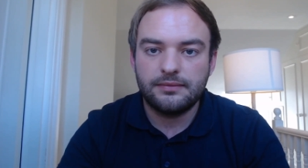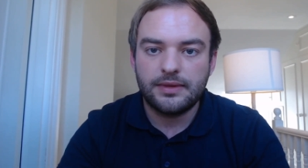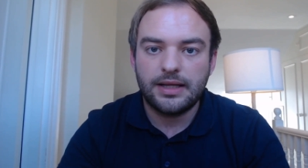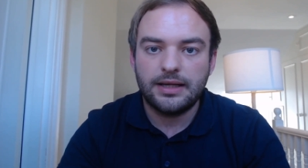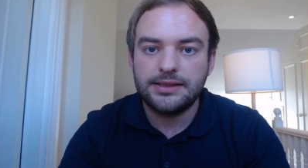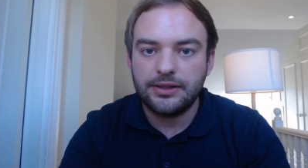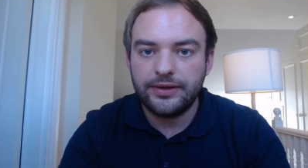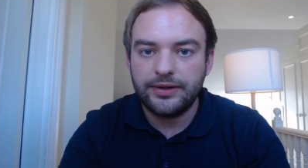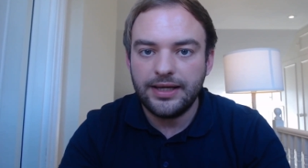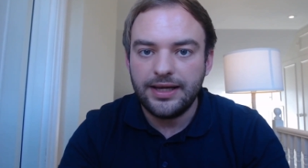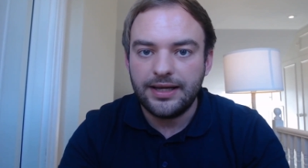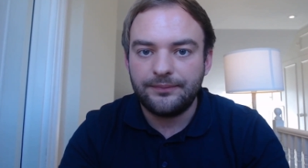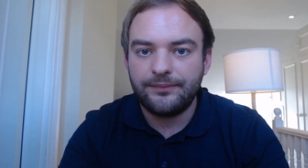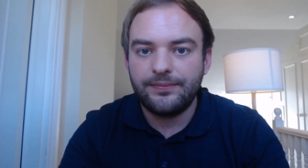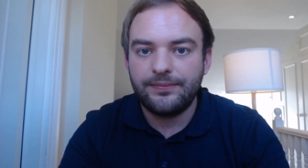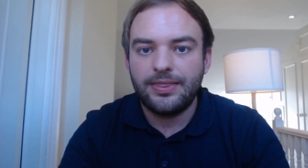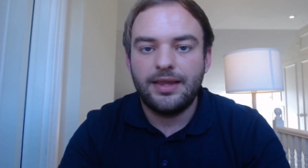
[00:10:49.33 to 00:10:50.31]
So yeah,
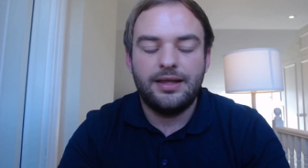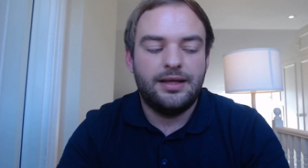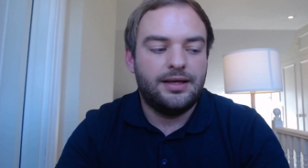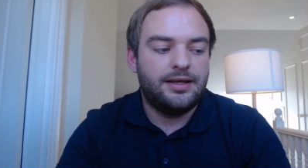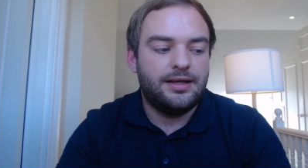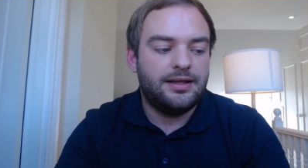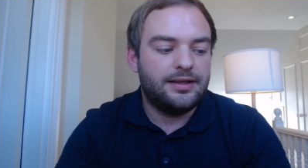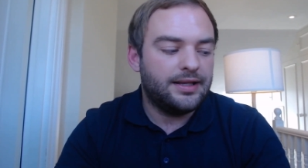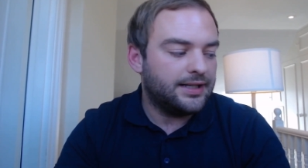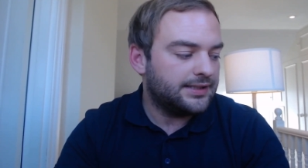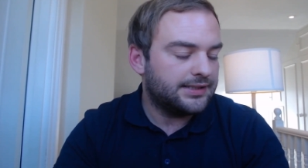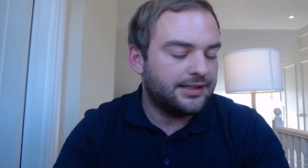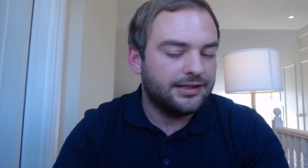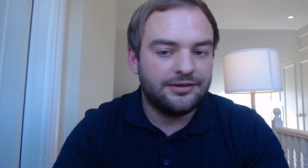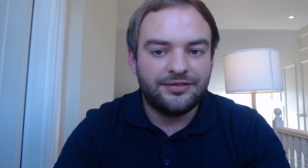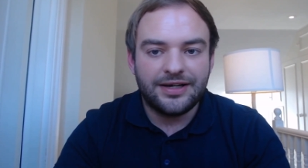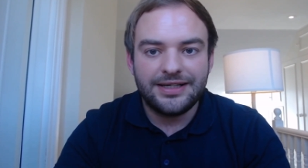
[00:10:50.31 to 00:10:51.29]
that's the
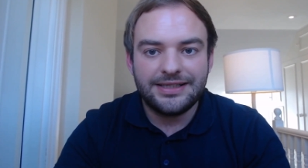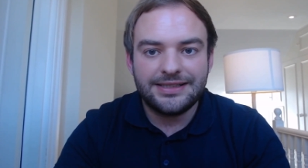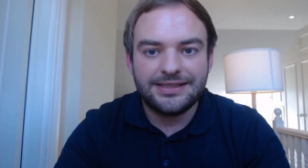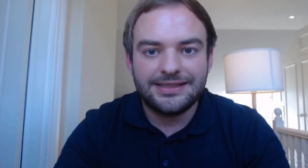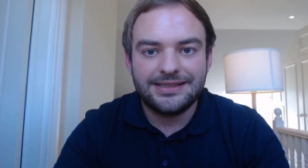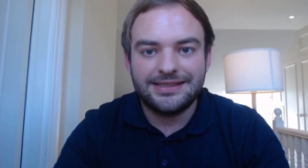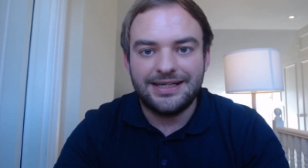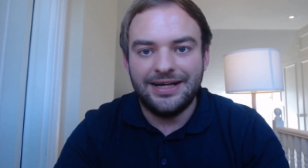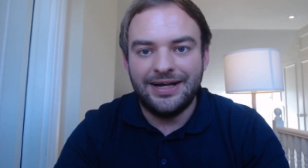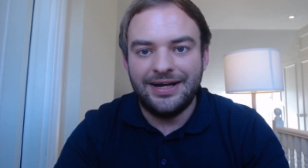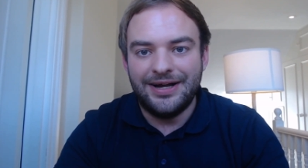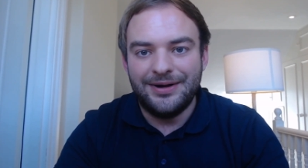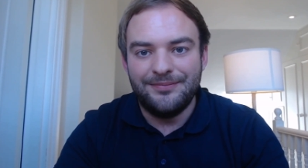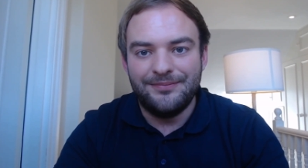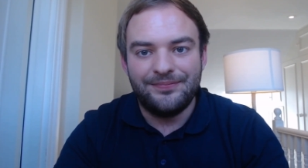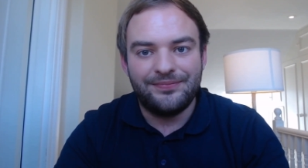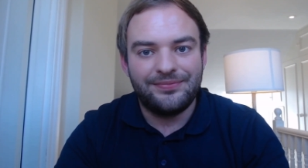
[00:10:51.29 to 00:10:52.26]
device.
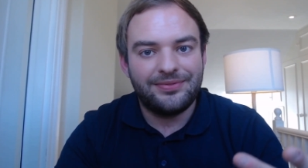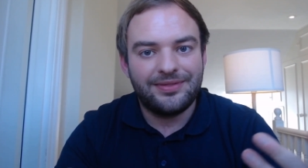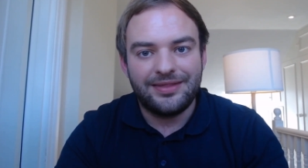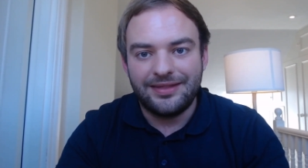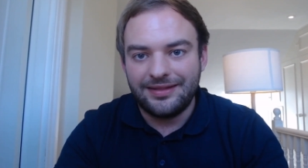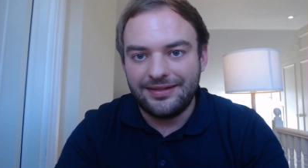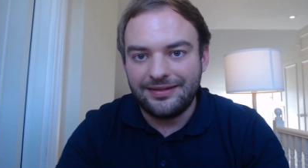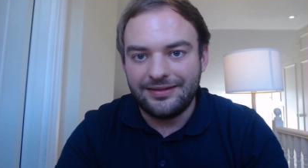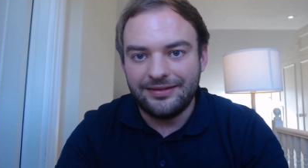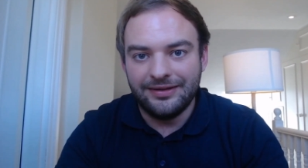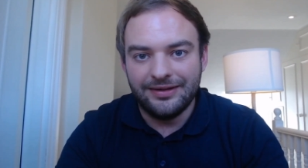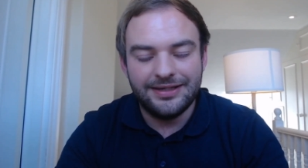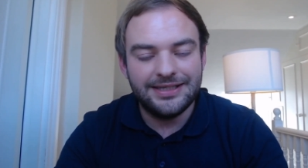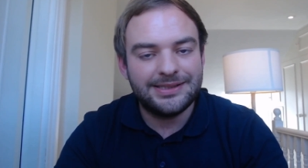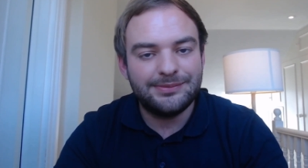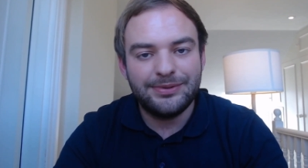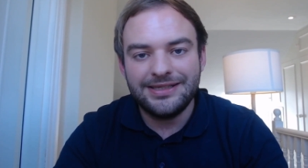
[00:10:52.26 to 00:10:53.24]
They're
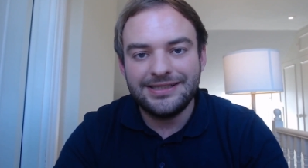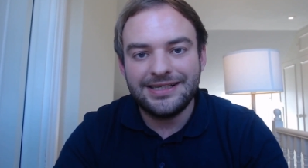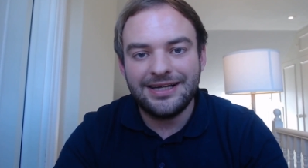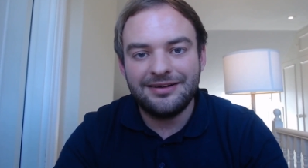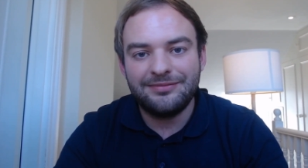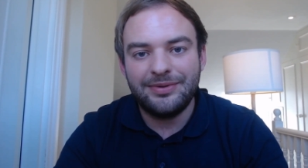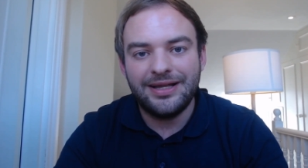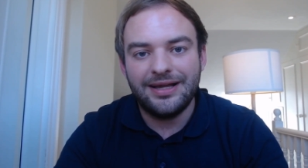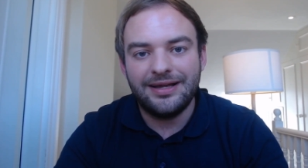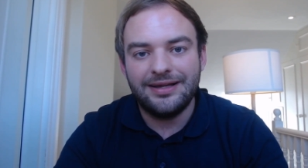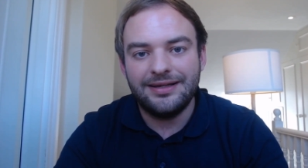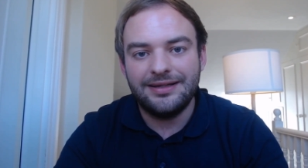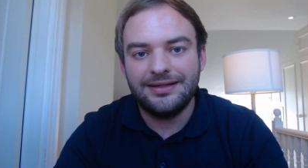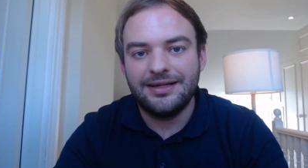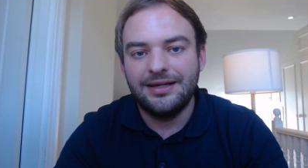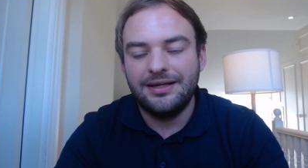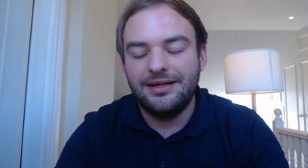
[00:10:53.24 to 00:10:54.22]
the speeds that I've been
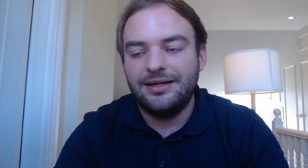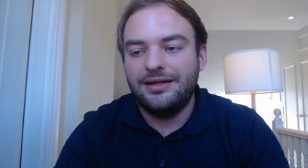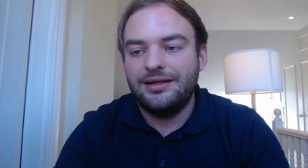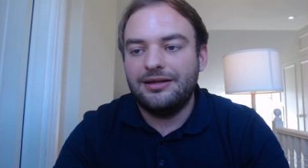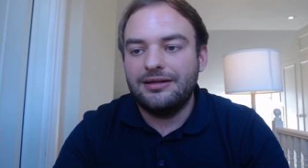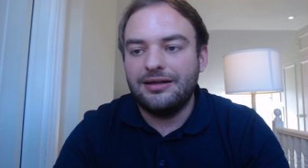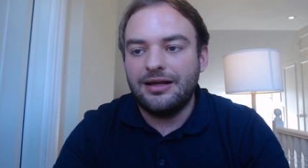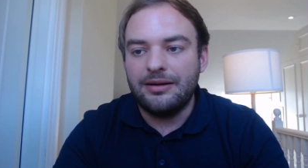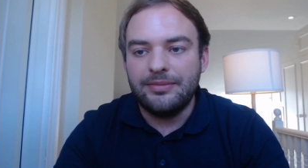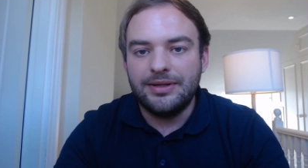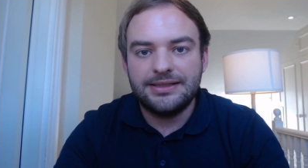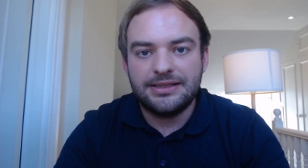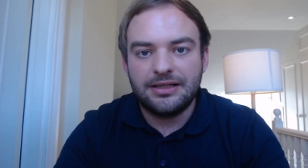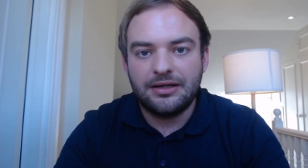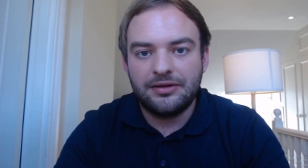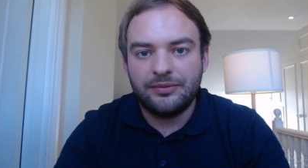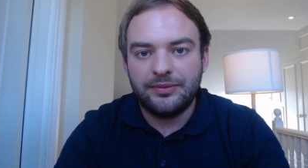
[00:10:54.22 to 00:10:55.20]
getting. I'm in
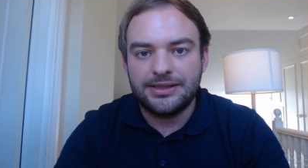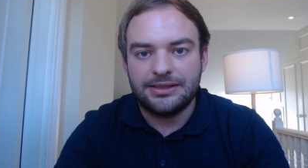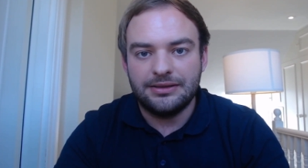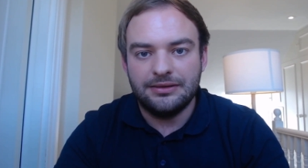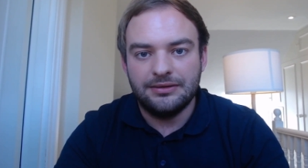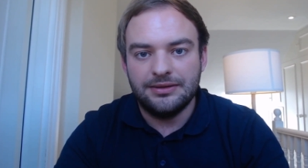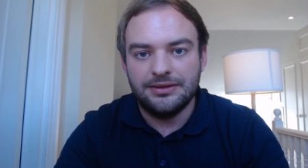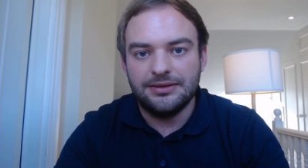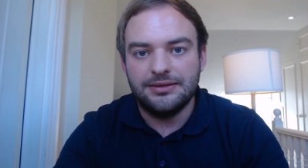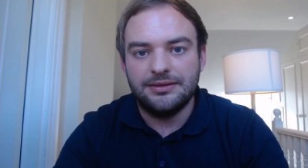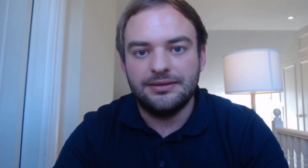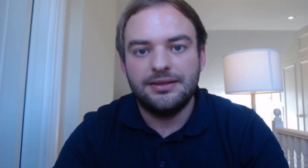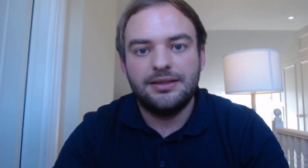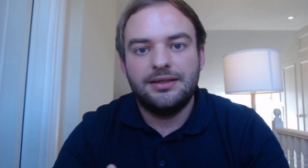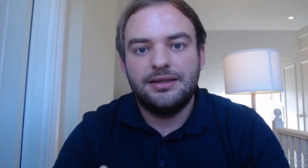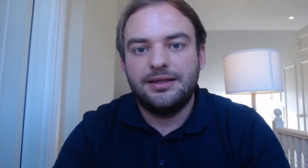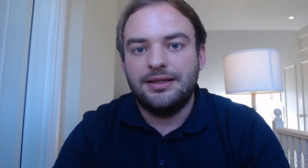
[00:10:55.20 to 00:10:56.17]
Southwest London.
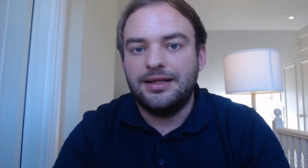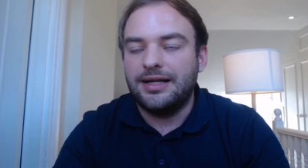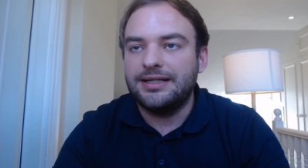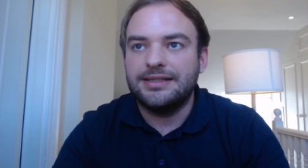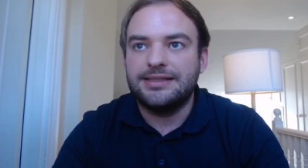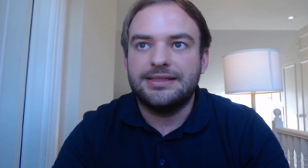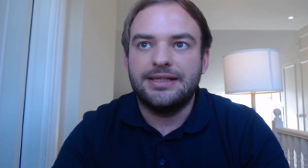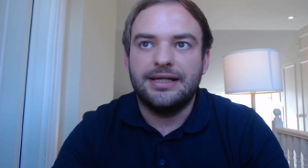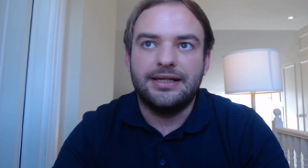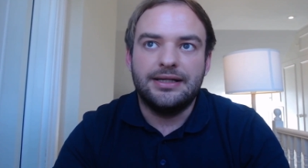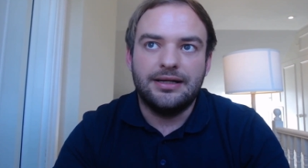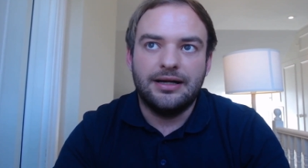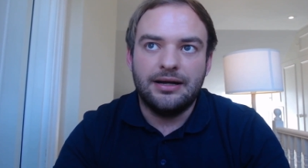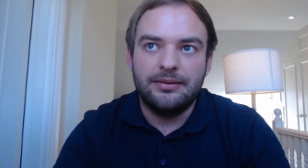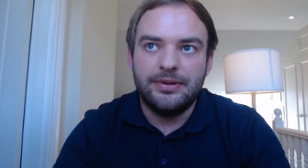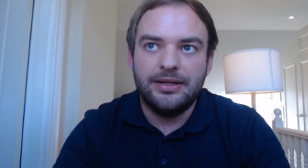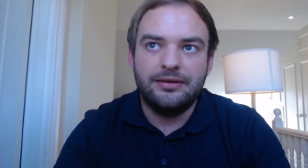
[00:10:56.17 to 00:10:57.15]
Like I say,
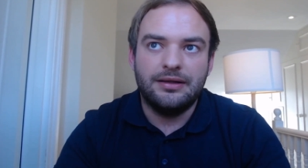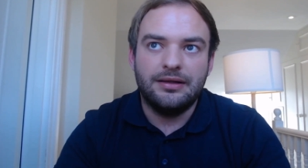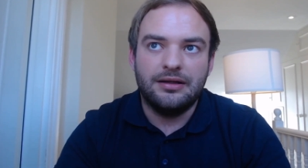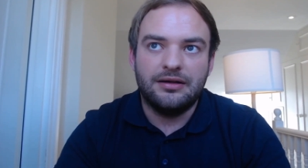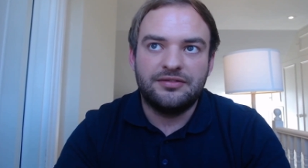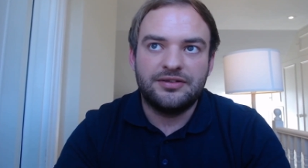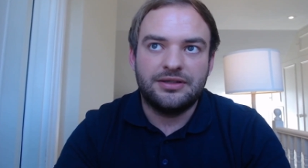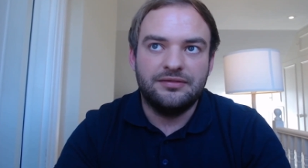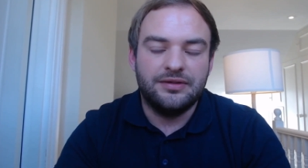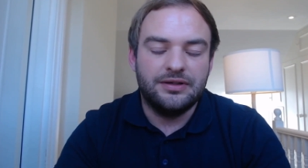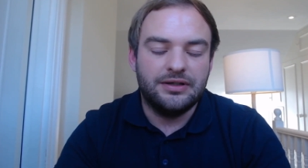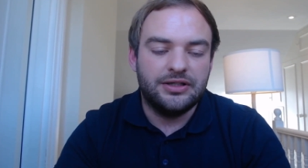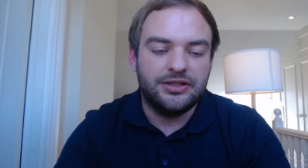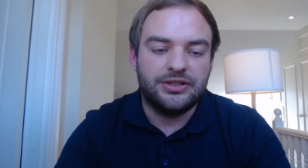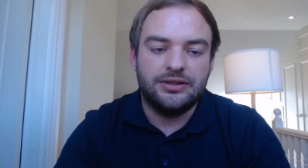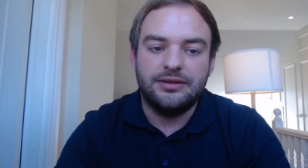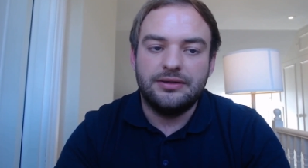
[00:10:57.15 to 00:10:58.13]
I'm in the loft
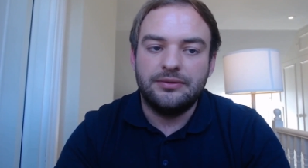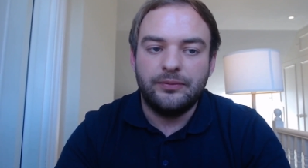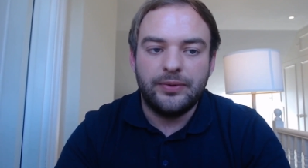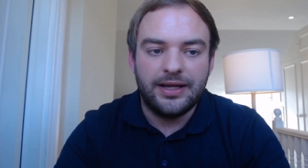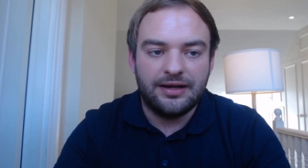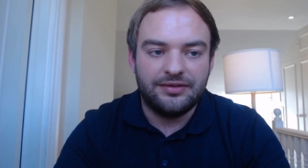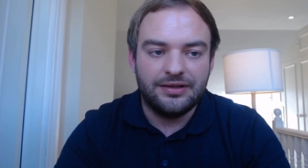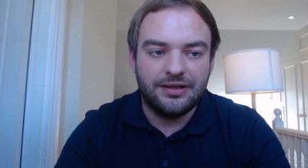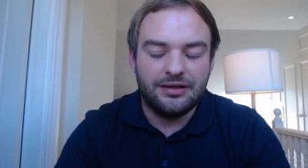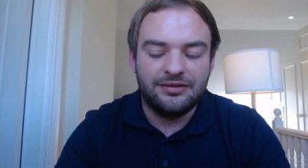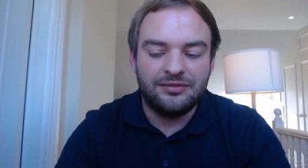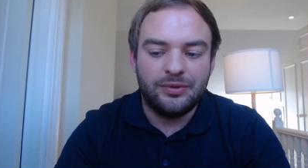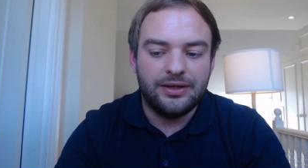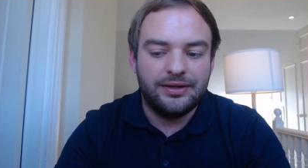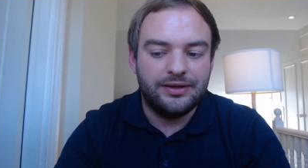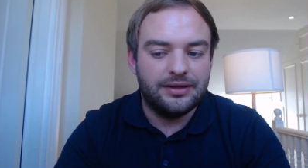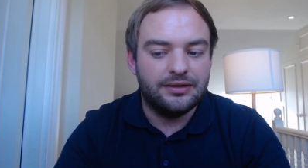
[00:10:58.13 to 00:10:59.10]
conversion. We have a lot of
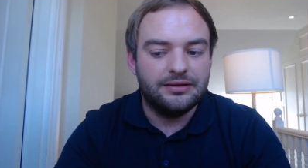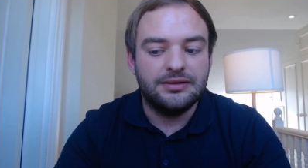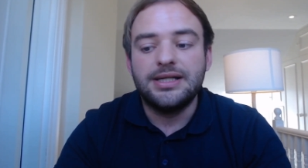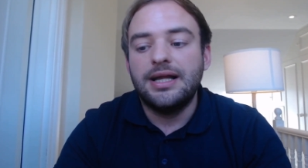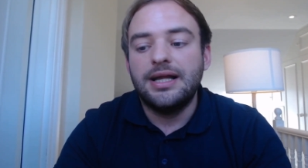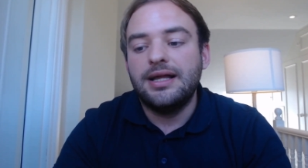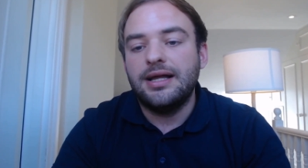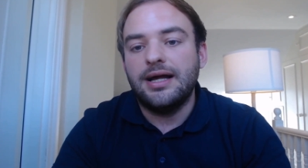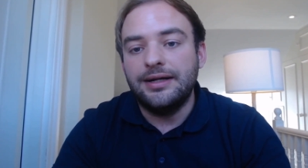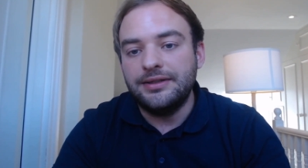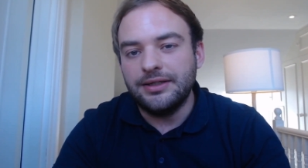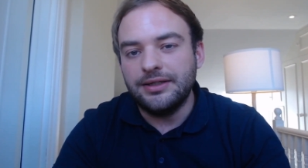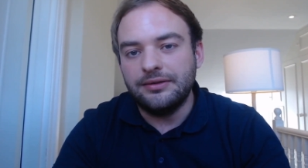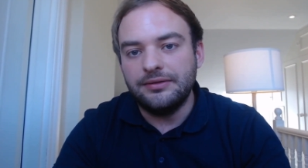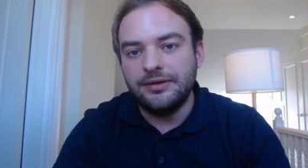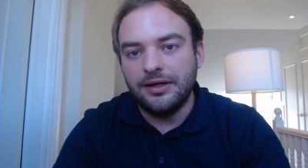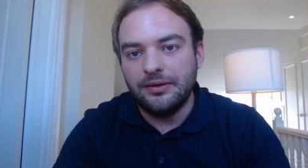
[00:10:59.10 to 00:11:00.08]
windows. I
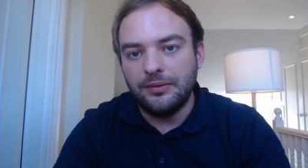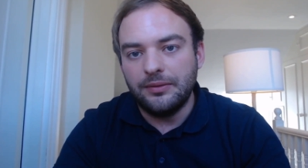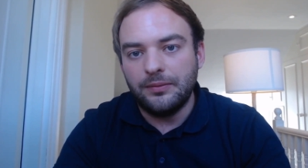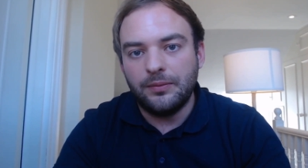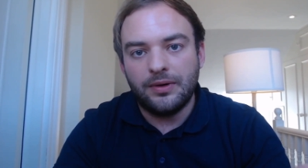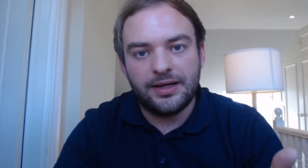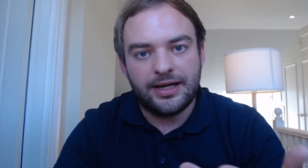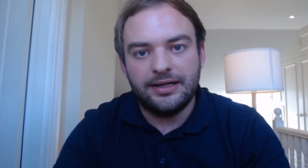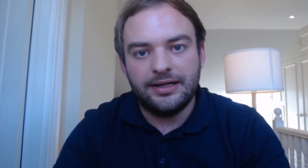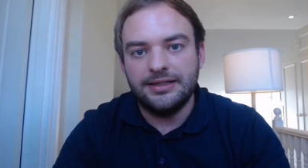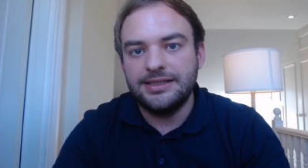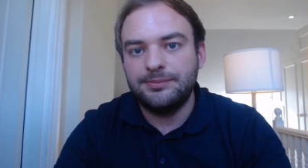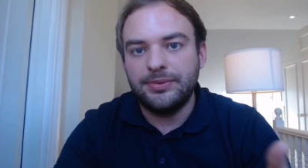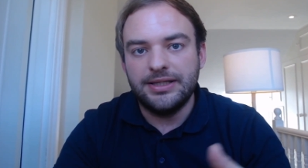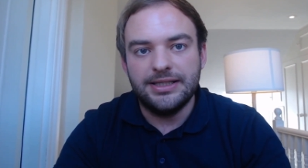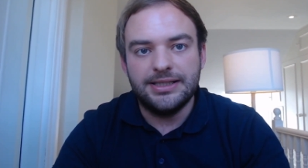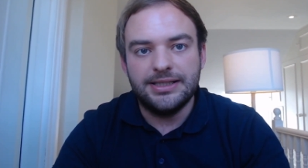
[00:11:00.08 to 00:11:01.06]
don't know what kind of speeds